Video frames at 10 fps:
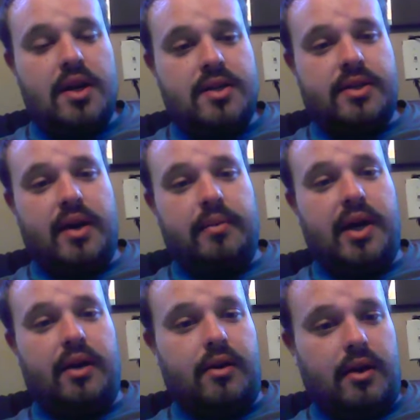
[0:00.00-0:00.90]
It's coming
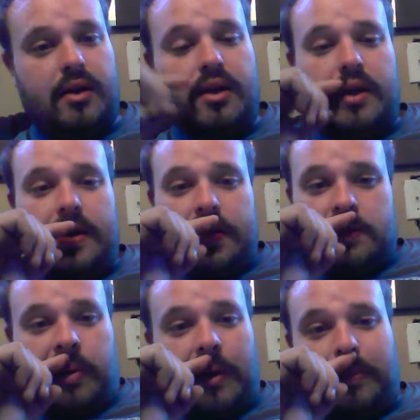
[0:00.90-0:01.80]
out of the
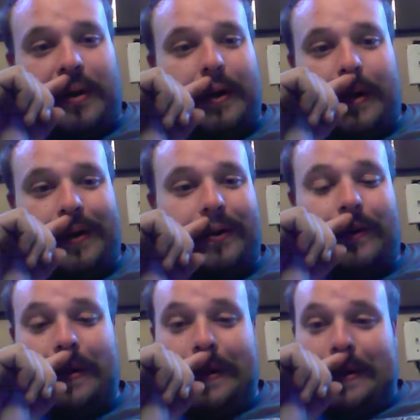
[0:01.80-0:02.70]
spark plug
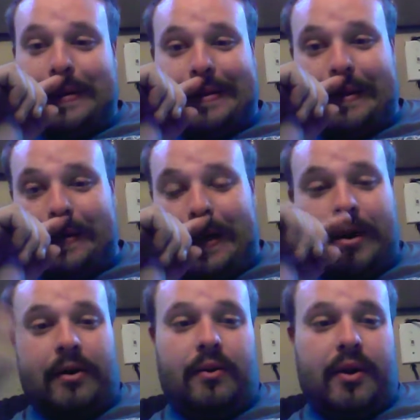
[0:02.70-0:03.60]
hole. So I
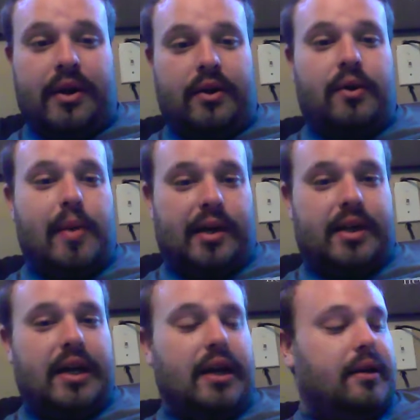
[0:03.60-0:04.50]
don't know what to do about
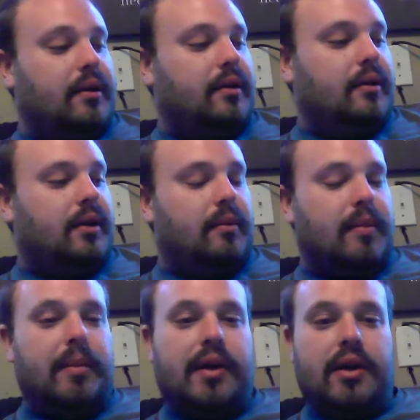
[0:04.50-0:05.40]
that.
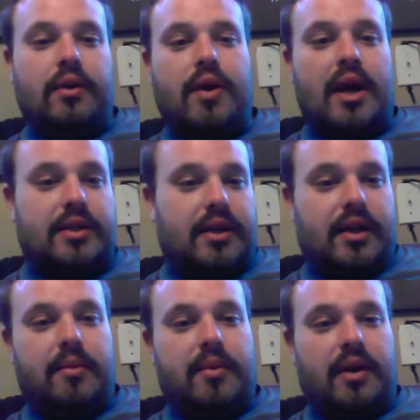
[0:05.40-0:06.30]
Maybe you guys can
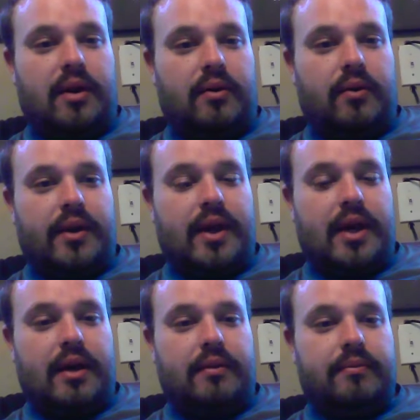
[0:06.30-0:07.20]
help me along with
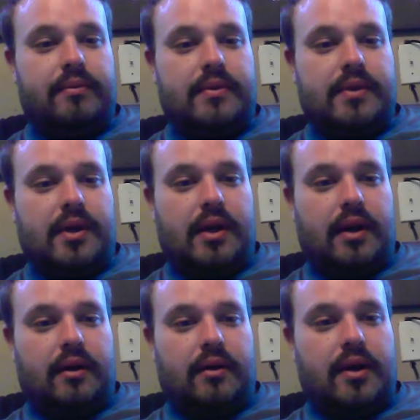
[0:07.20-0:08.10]
that
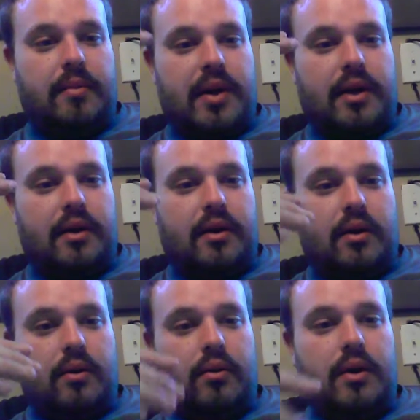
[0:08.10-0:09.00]
and give me,
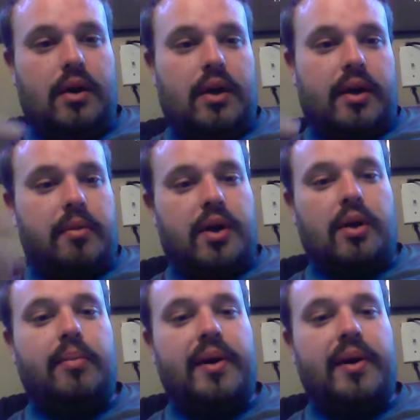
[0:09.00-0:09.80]
give me your